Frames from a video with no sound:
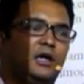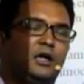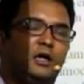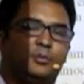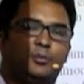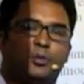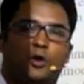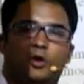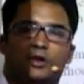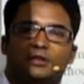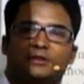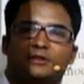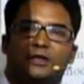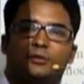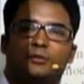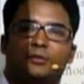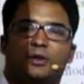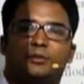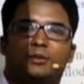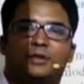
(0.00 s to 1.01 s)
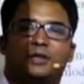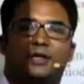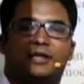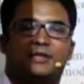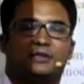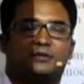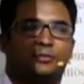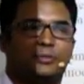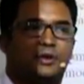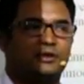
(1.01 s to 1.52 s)
policy maybe
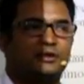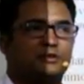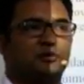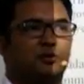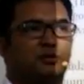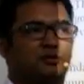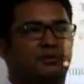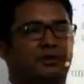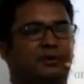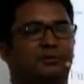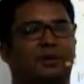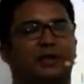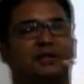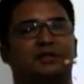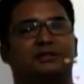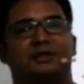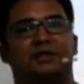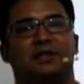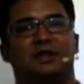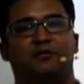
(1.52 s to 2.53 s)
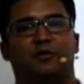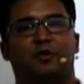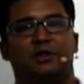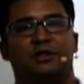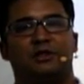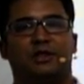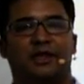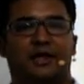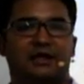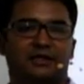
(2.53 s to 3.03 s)
next month, so we might see a
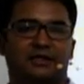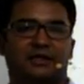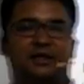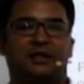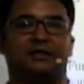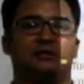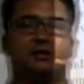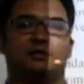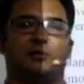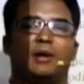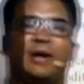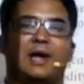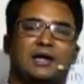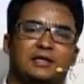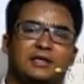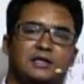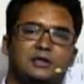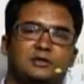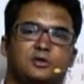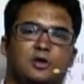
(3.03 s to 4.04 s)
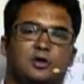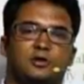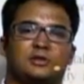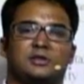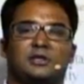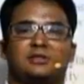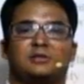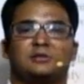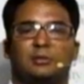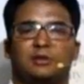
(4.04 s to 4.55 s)
volatility in the banking
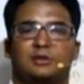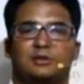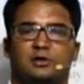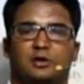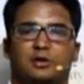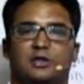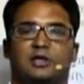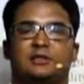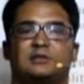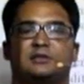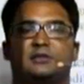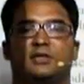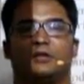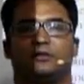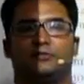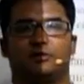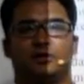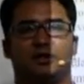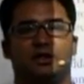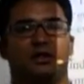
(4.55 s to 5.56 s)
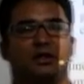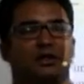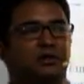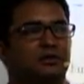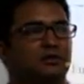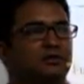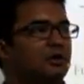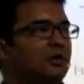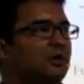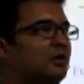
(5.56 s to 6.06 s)
stock this month itself.
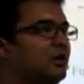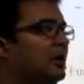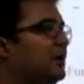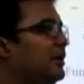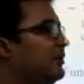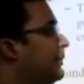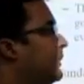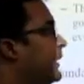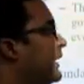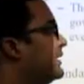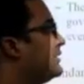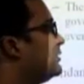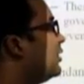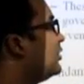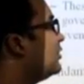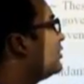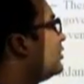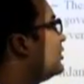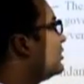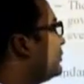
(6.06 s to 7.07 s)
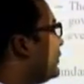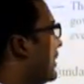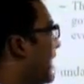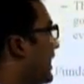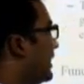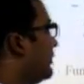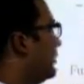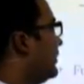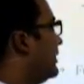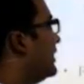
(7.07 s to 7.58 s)
So based on those
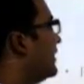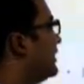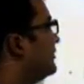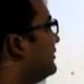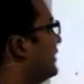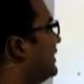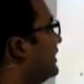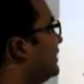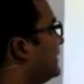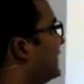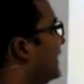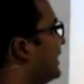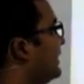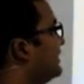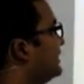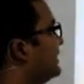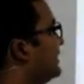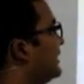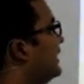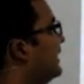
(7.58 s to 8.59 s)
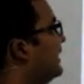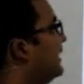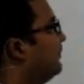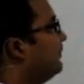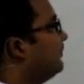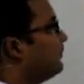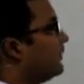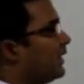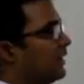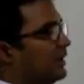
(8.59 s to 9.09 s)
parameters we can see
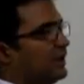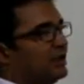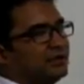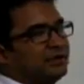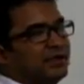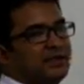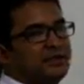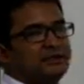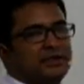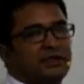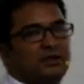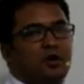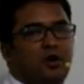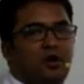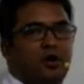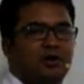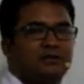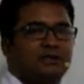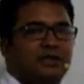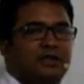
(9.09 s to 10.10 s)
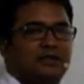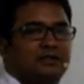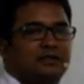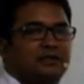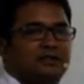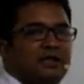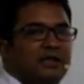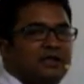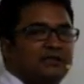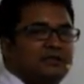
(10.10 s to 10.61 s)
there is a cause
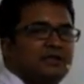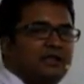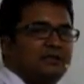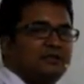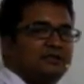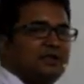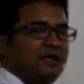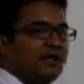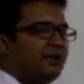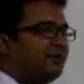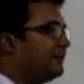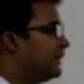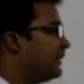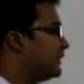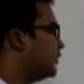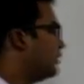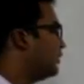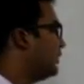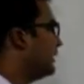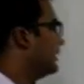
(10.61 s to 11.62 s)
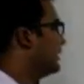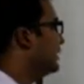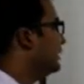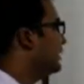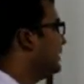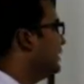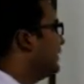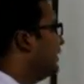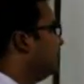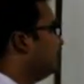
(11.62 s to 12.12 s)
and then there is an effect to it.